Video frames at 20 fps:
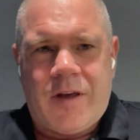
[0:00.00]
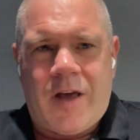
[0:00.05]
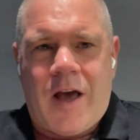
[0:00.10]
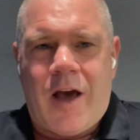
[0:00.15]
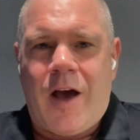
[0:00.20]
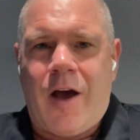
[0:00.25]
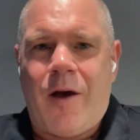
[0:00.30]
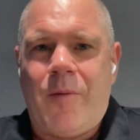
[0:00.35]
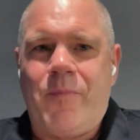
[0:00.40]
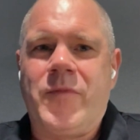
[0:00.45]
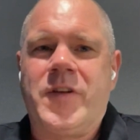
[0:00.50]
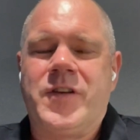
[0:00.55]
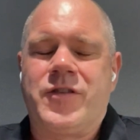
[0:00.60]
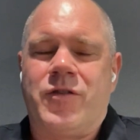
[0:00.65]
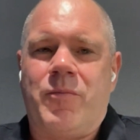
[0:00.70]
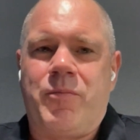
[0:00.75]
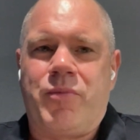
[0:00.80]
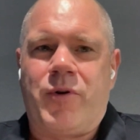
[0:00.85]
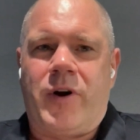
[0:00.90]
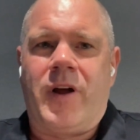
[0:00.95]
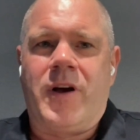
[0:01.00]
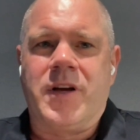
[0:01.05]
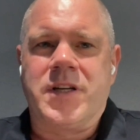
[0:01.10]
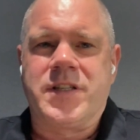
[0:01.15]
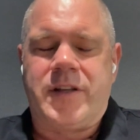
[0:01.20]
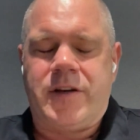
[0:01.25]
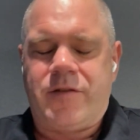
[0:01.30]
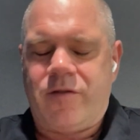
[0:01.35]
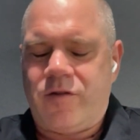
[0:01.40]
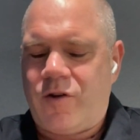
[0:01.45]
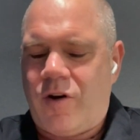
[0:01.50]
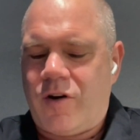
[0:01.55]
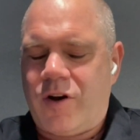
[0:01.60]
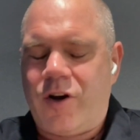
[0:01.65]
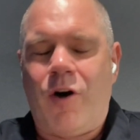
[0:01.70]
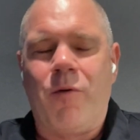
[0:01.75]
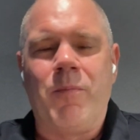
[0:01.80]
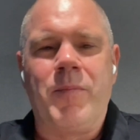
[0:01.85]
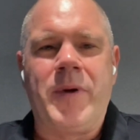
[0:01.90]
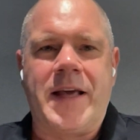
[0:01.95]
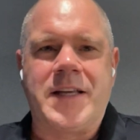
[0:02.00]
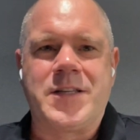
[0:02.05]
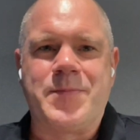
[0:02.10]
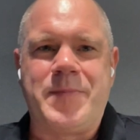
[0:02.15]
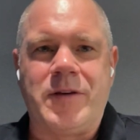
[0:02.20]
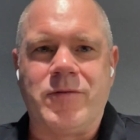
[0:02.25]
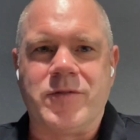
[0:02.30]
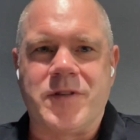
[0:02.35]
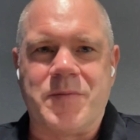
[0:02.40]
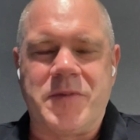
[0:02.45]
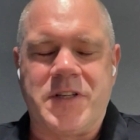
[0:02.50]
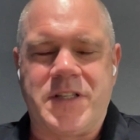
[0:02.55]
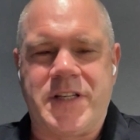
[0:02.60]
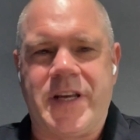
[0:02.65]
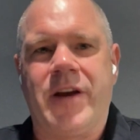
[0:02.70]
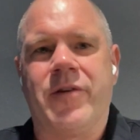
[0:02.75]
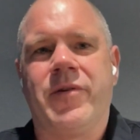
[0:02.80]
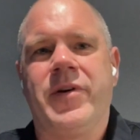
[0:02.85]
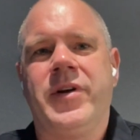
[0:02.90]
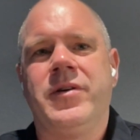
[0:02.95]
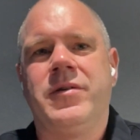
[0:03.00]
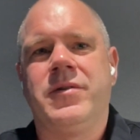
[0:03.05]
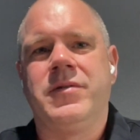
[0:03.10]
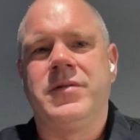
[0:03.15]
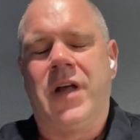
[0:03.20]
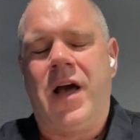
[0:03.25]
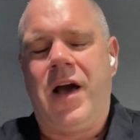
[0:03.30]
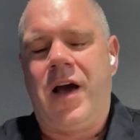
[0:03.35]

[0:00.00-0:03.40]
sort of products that have got complex bills of material,